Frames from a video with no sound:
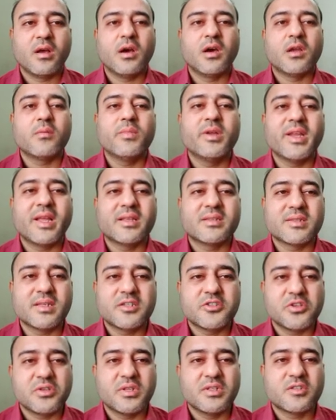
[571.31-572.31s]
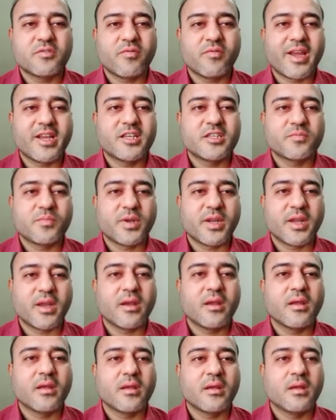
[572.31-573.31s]
Urbanization is
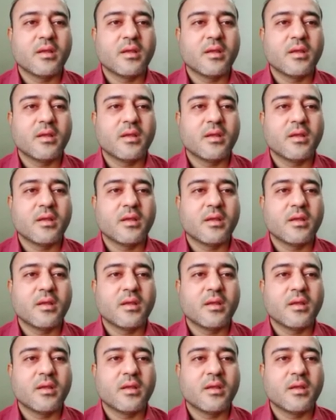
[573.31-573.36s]
widespread.